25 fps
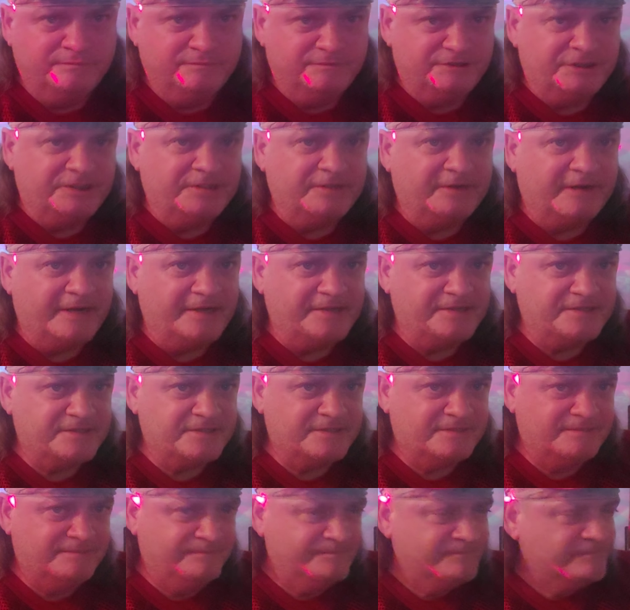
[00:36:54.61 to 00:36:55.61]
generates.
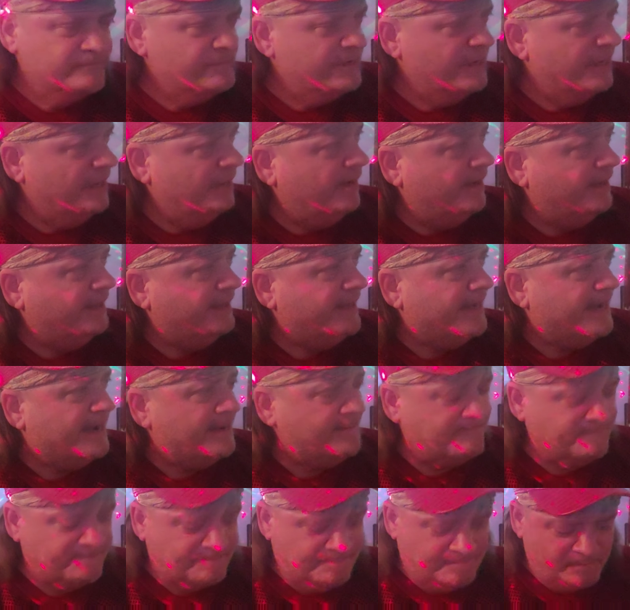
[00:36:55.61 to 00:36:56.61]
Anyway,
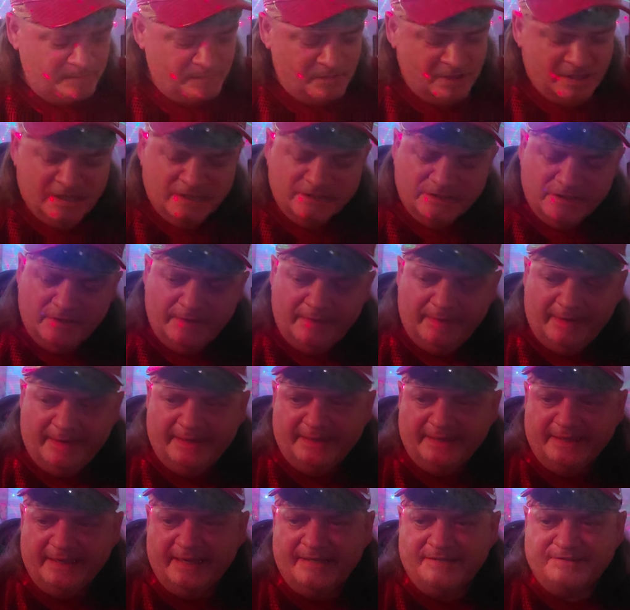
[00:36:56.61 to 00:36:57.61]
yeah.
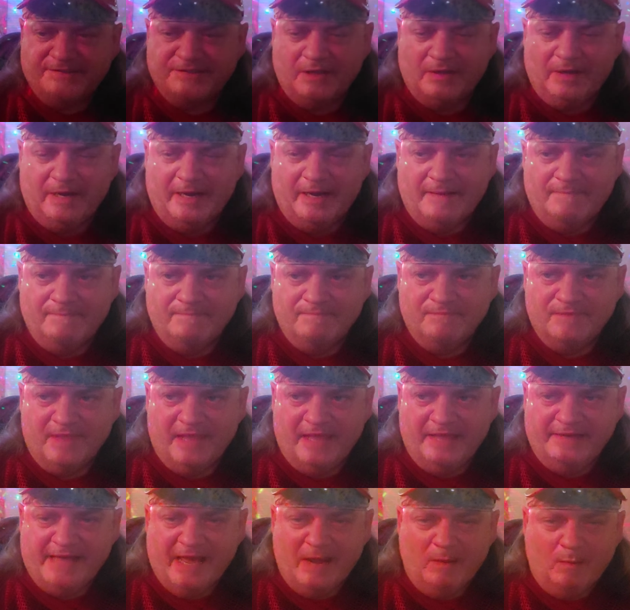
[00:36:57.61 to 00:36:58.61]
So
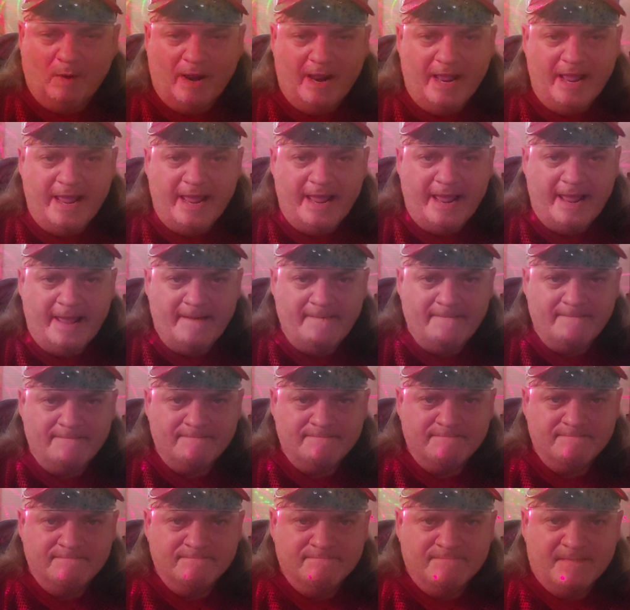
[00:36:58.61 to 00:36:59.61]
in that way,
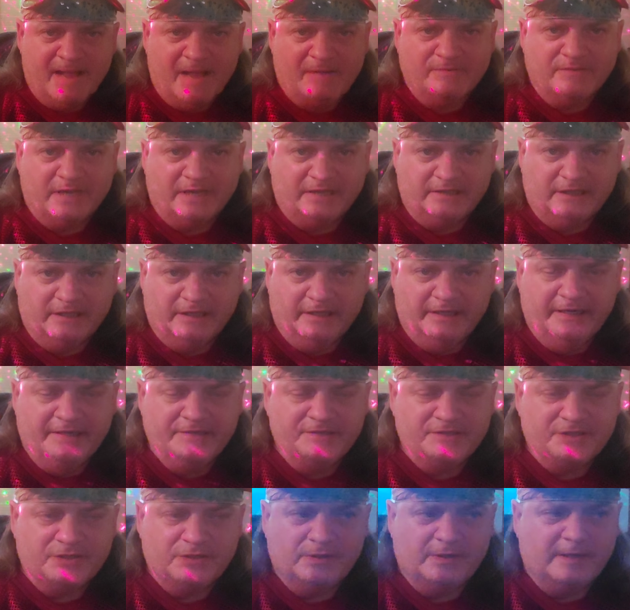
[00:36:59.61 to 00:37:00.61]
I was like looking
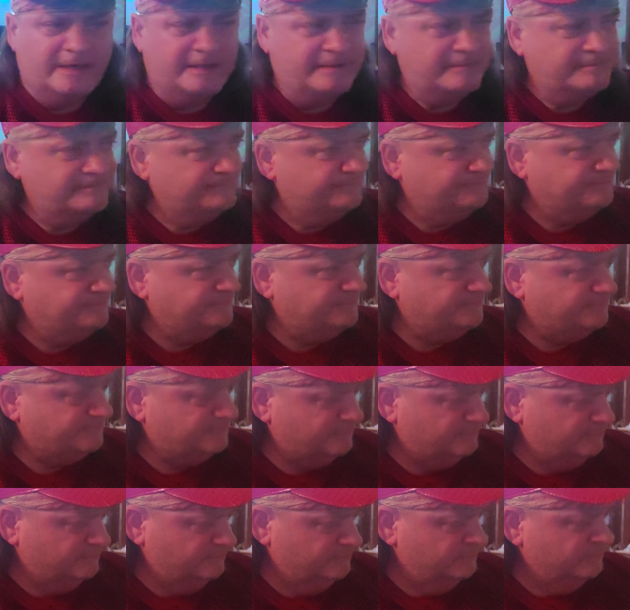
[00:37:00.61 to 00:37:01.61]
into
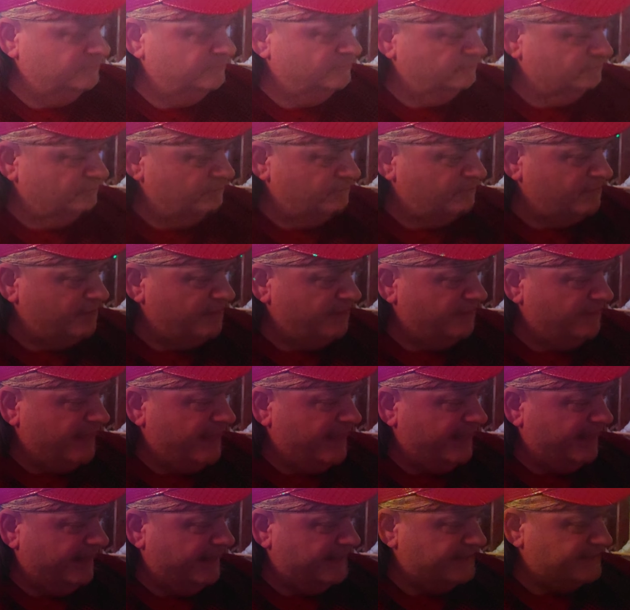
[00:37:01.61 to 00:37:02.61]

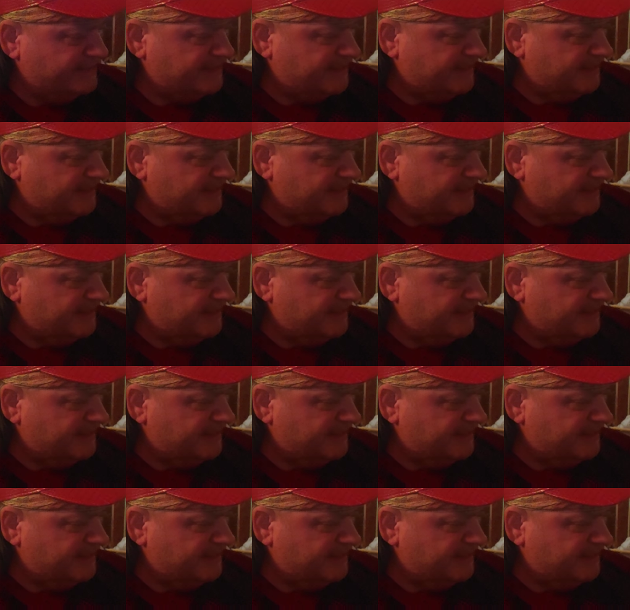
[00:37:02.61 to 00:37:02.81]
that as